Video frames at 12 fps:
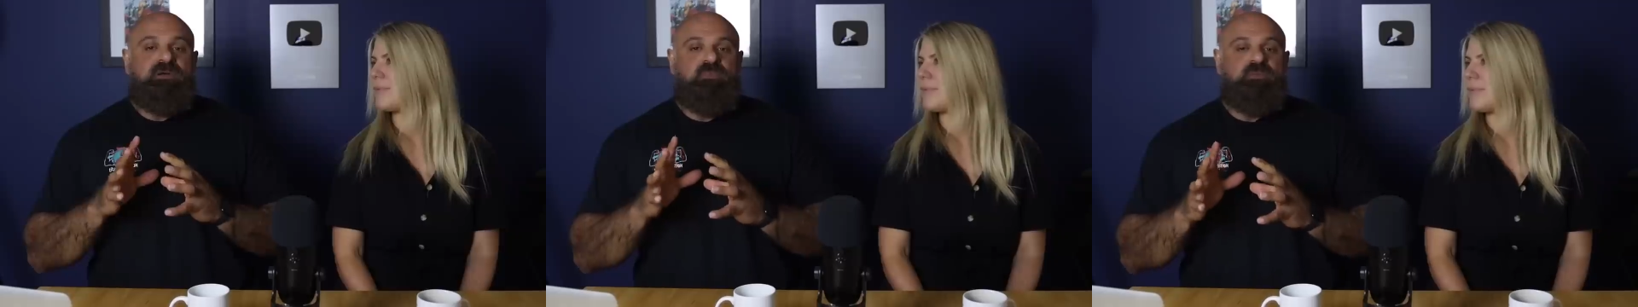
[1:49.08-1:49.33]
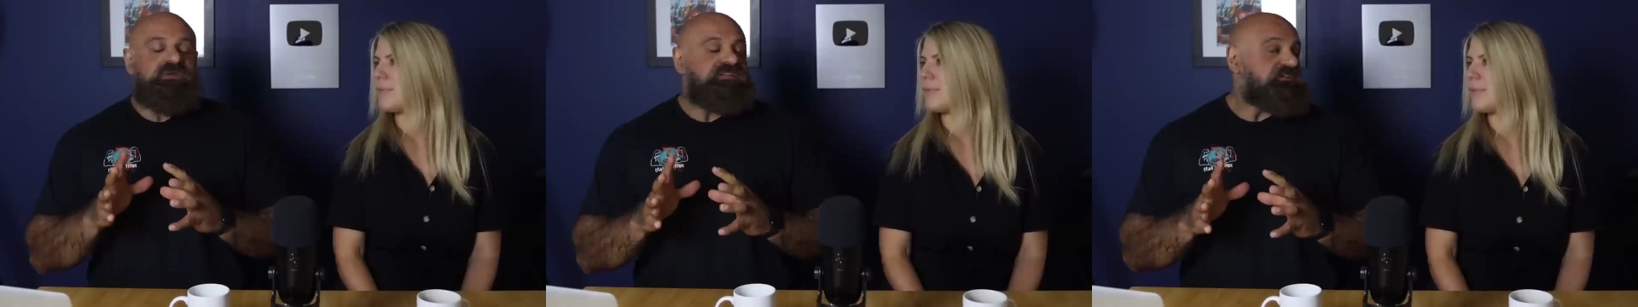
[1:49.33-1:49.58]
Speaker 1: And when
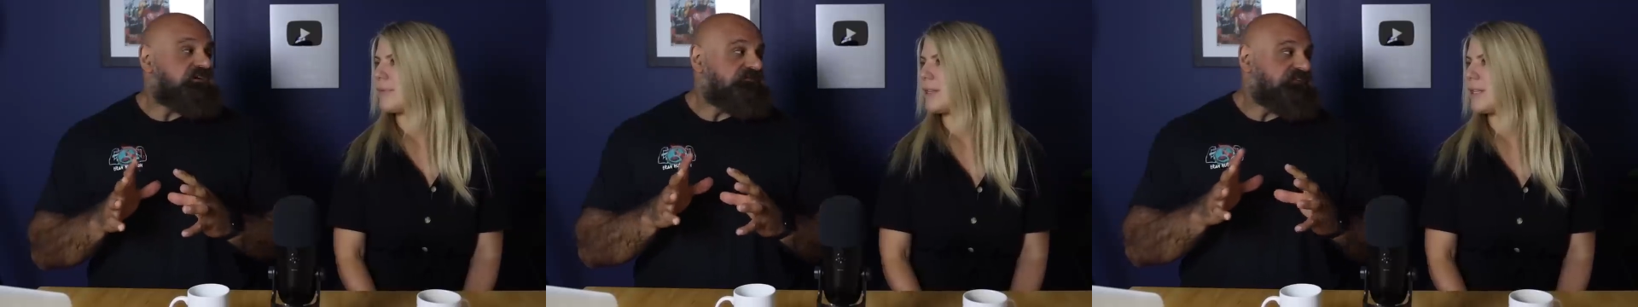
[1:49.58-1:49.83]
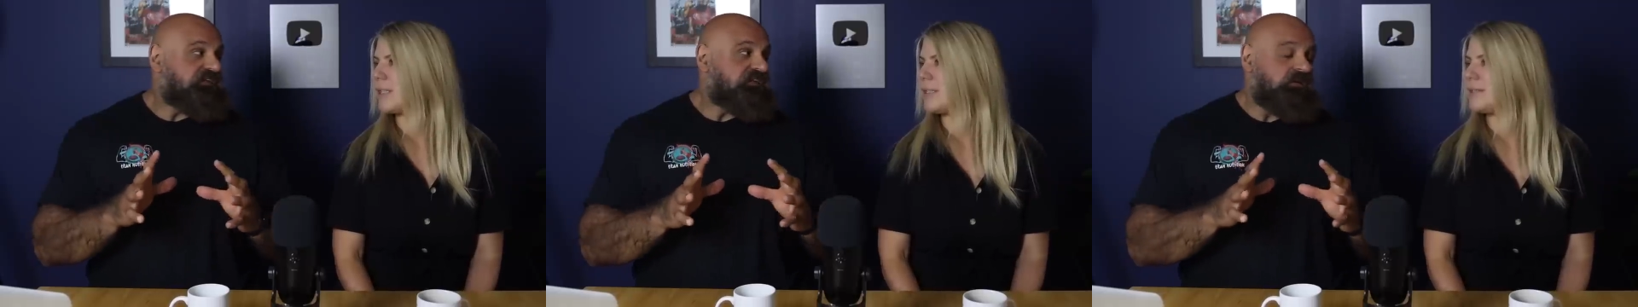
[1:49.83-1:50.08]
we did our
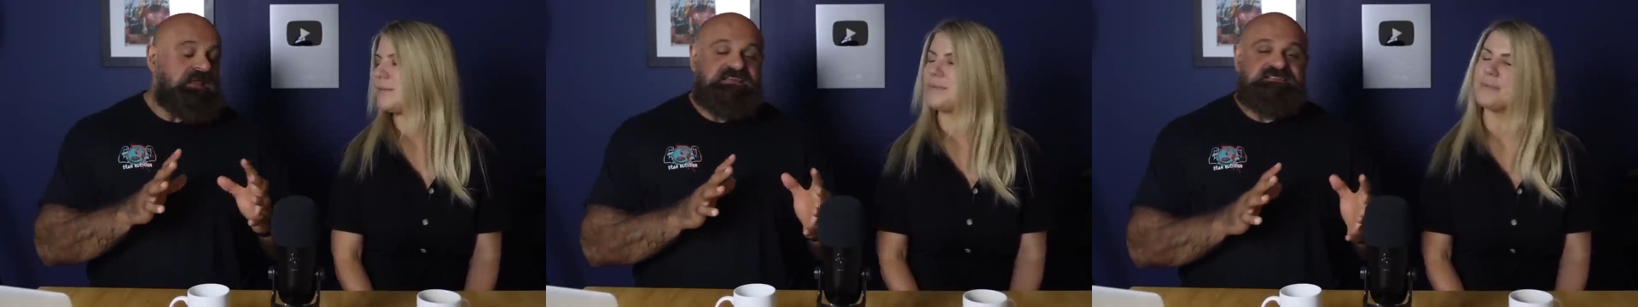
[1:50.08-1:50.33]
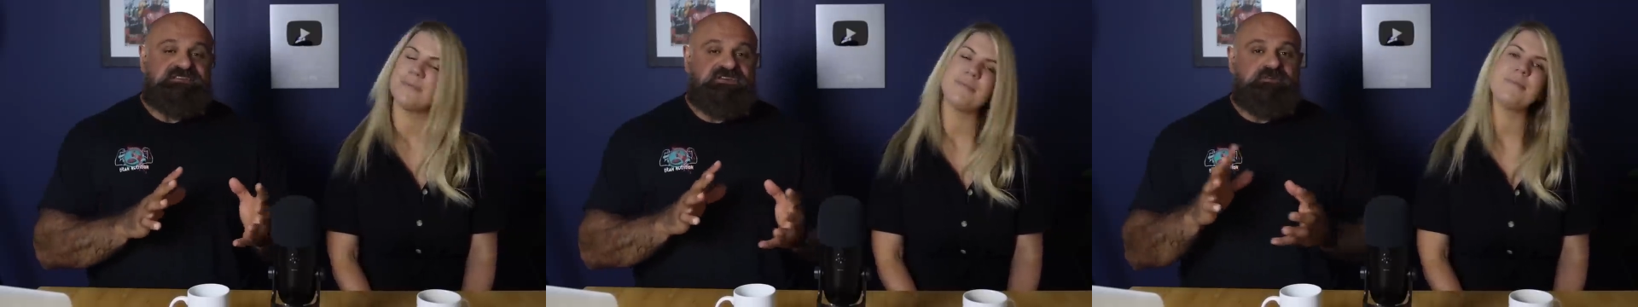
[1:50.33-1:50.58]
video
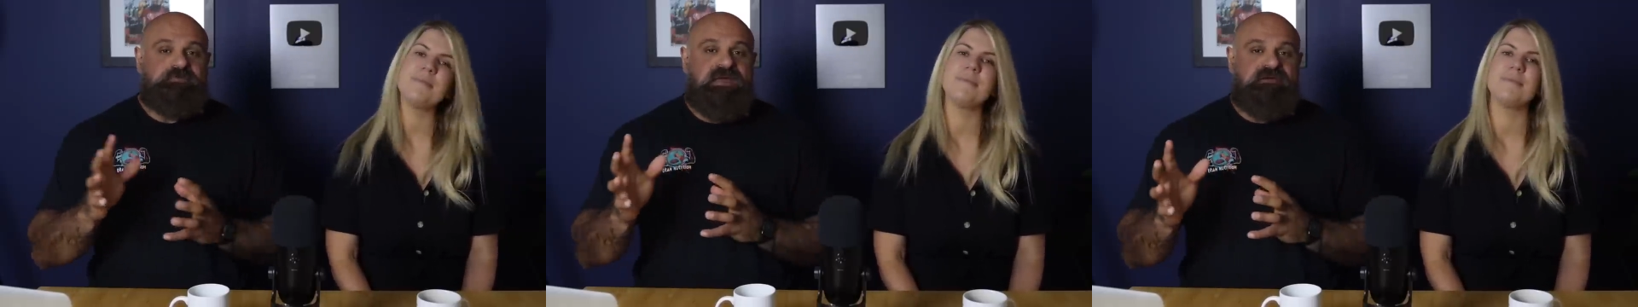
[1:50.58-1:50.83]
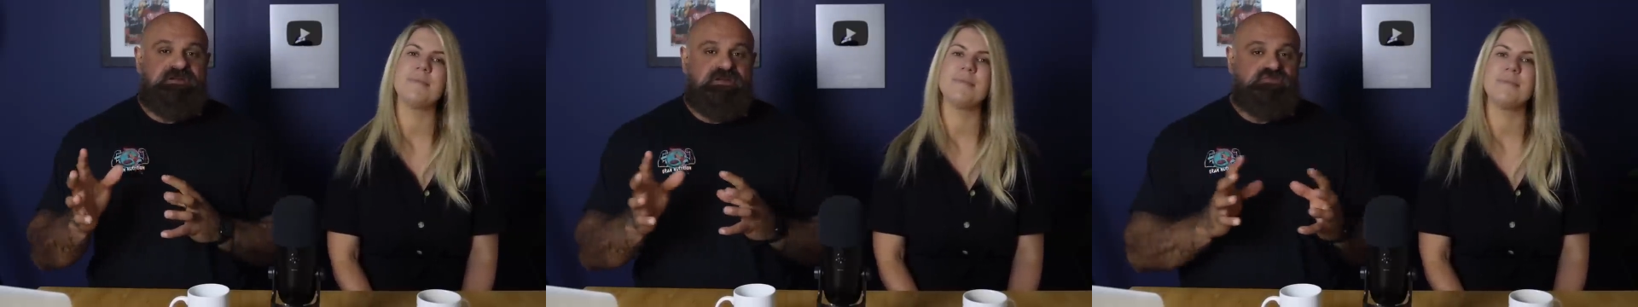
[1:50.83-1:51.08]
last year
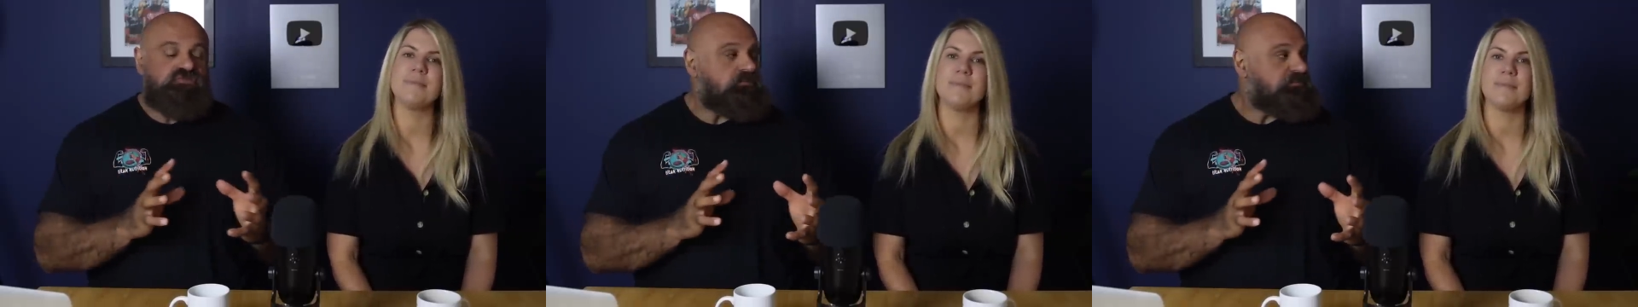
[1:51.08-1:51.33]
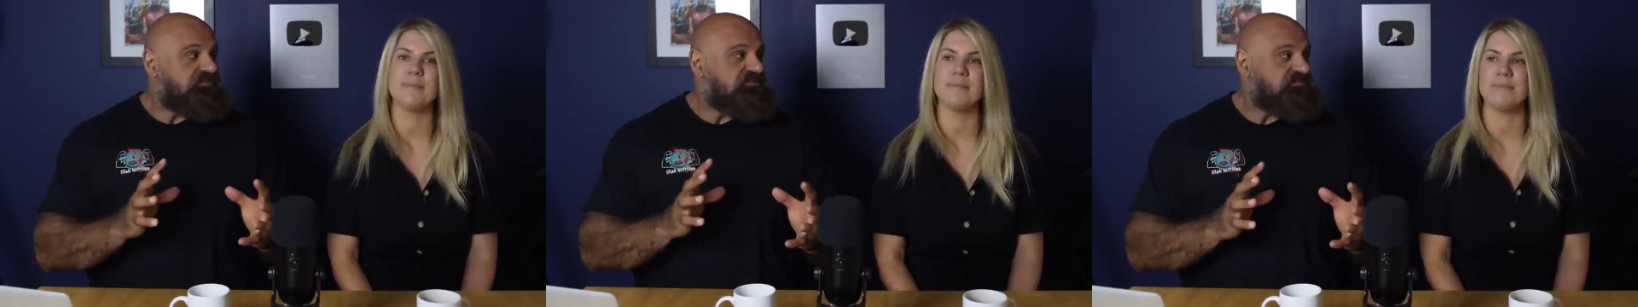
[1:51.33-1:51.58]
comparing
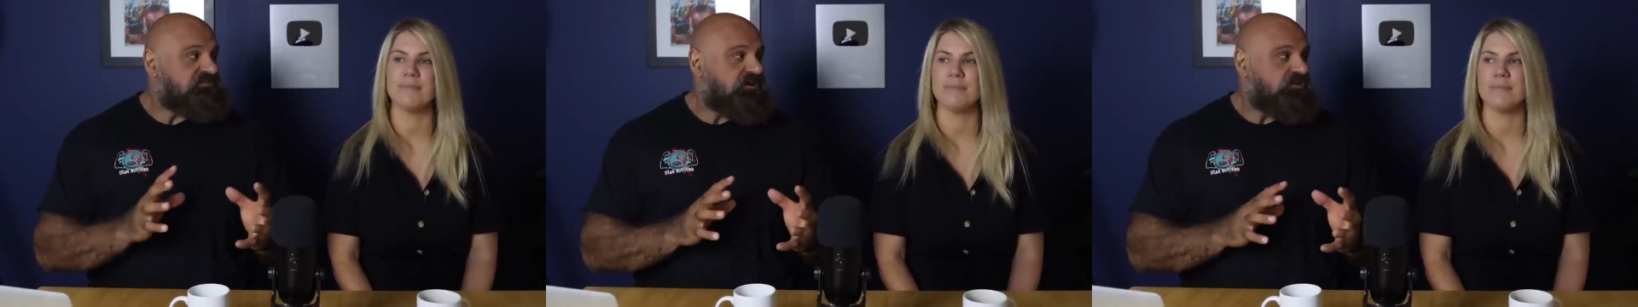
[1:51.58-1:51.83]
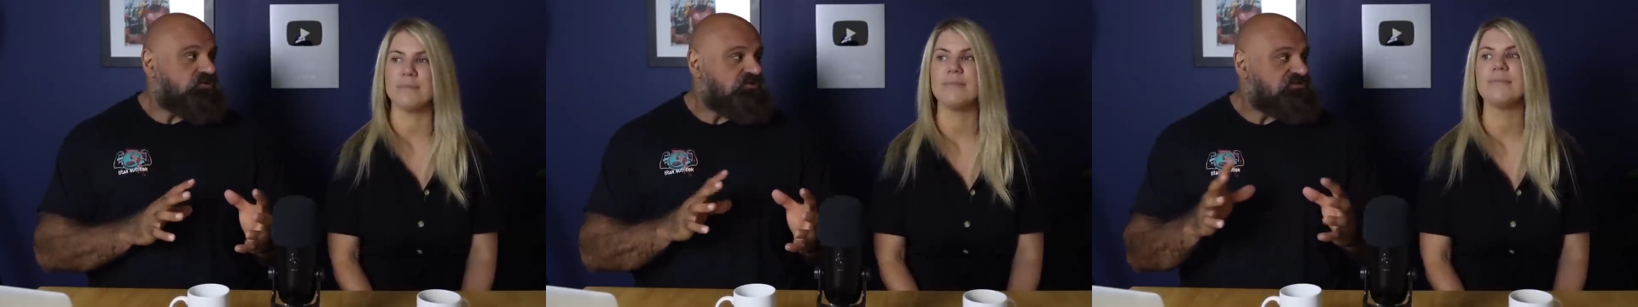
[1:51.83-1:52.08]
groups
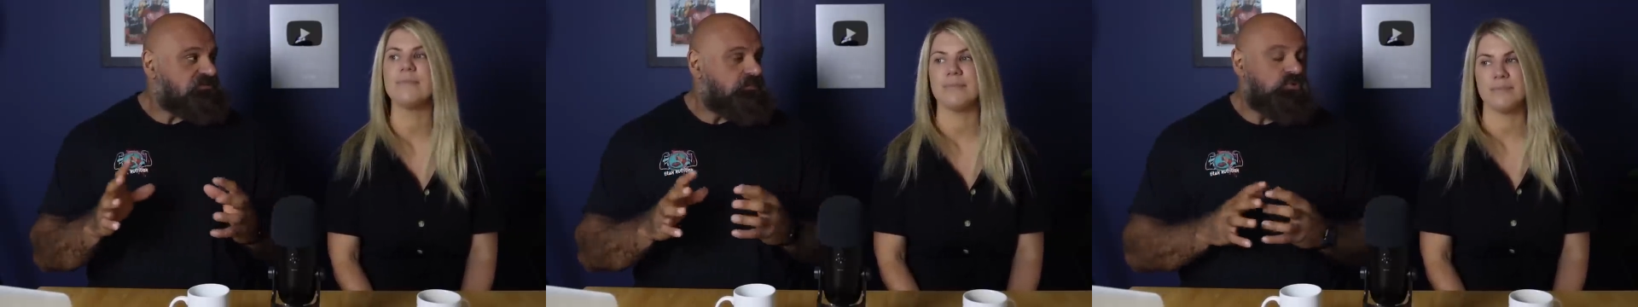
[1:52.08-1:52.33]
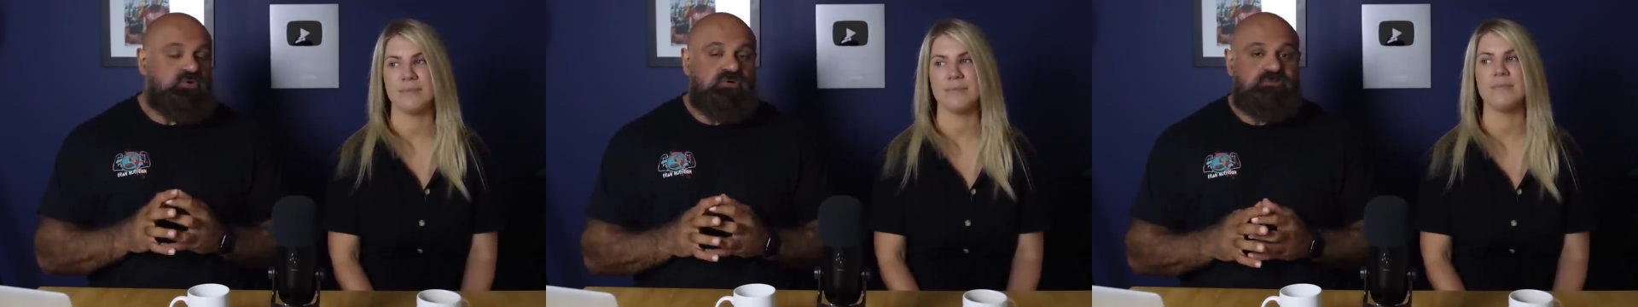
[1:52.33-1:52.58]
across the
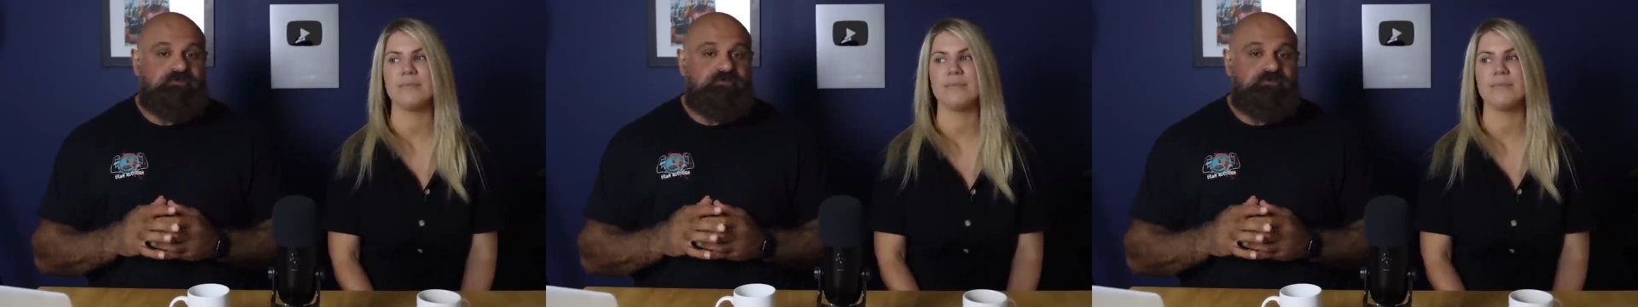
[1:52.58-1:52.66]
board,